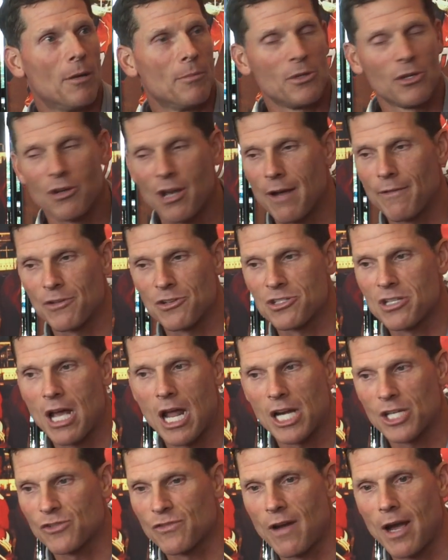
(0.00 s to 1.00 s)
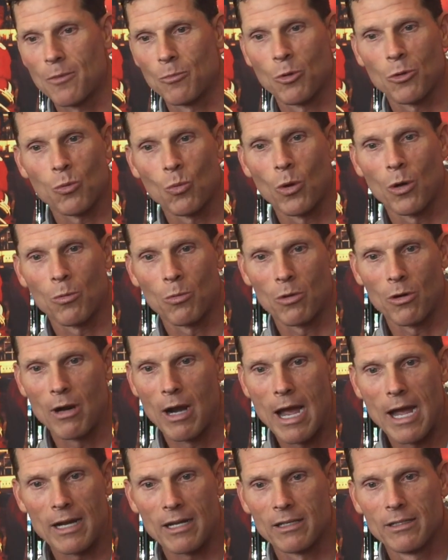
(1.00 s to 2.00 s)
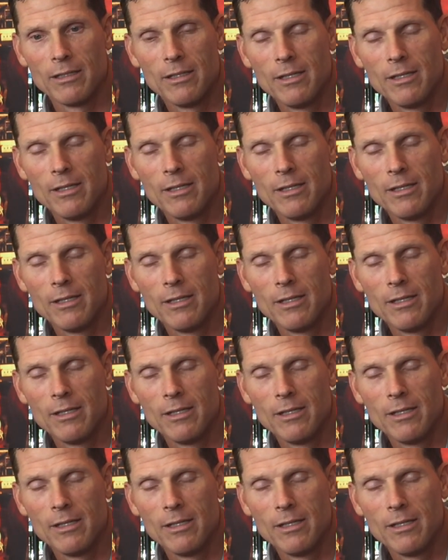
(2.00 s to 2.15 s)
You're never satisfied with where we're at.